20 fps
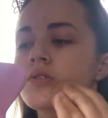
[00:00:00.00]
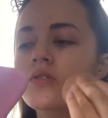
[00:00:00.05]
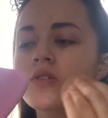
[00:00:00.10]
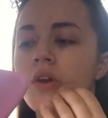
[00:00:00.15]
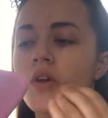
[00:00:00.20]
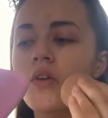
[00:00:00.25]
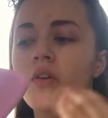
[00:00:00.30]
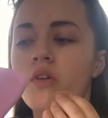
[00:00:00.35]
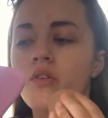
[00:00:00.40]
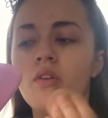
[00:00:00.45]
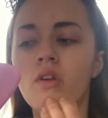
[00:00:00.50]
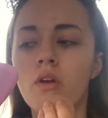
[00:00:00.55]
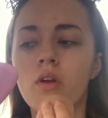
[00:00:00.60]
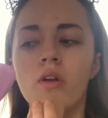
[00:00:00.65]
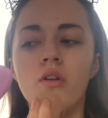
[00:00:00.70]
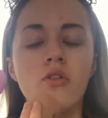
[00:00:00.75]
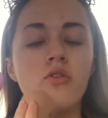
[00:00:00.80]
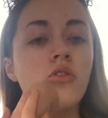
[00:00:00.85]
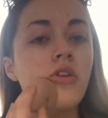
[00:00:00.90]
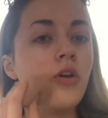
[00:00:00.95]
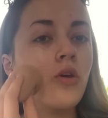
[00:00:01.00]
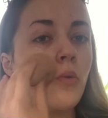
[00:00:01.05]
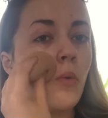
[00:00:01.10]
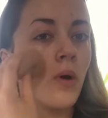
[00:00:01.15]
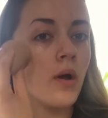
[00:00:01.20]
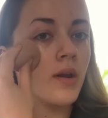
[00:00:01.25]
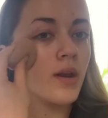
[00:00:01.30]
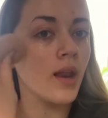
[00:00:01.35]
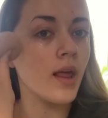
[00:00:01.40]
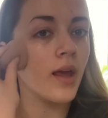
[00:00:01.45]
just do
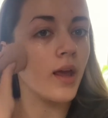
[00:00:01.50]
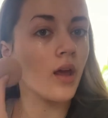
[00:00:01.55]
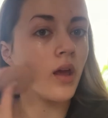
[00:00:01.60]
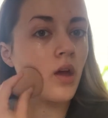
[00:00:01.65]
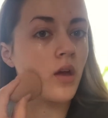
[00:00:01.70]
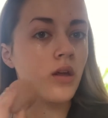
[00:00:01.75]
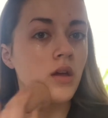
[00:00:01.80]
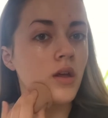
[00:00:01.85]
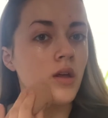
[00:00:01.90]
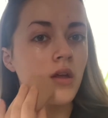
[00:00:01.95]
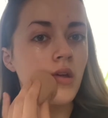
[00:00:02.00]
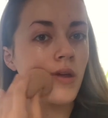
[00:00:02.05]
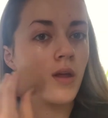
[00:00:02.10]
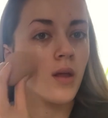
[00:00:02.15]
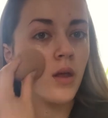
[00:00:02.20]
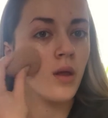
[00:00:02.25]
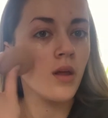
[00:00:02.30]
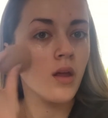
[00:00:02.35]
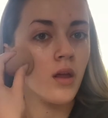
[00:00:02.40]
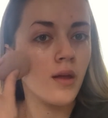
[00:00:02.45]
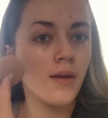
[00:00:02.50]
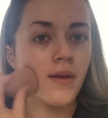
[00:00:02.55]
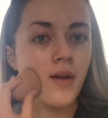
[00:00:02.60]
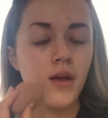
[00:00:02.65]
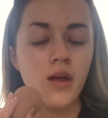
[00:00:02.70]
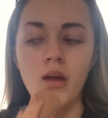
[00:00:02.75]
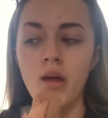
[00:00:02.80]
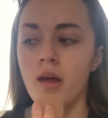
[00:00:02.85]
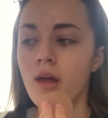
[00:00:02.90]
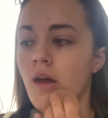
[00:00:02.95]
one layer
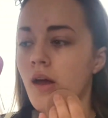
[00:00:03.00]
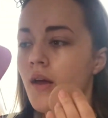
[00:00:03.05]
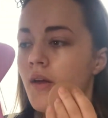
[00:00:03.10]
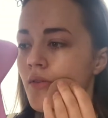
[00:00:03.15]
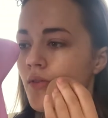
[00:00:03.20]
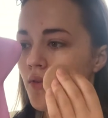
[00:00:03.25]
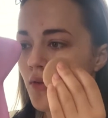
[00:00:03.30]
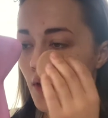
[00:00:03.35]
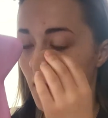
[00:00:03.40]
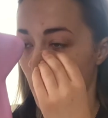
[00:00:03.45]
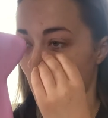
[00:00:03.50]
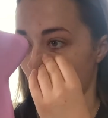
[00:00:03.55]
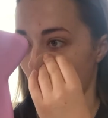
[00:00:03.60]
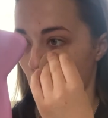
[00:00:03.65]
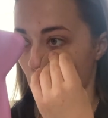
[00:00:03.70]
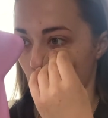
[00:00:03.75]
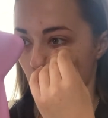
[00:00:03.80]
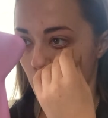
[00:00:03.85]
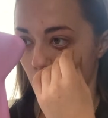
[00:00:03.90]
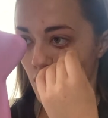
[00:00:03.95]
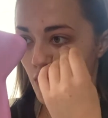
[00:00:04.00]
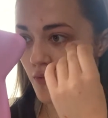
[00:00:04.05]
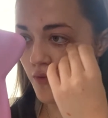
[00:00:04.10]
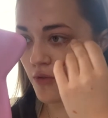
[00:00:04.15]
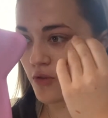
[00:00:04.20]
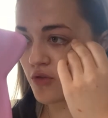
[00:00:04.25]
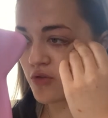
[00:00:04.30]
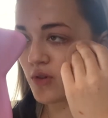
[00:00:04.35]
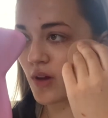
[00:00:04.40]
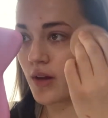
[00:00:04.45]
and see how much
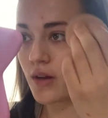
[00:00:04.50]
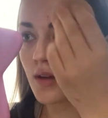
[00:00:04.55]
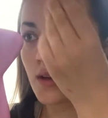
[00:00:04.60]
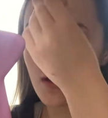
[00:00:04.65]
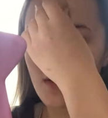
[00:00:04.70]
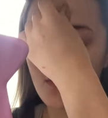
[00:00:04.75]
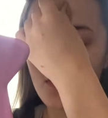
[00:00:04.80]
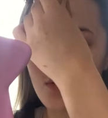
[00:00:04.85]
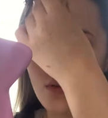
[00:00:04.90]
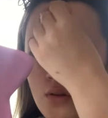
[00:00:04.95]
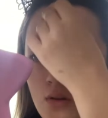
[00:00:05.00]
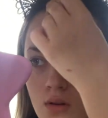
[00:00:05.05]
coverage that gives.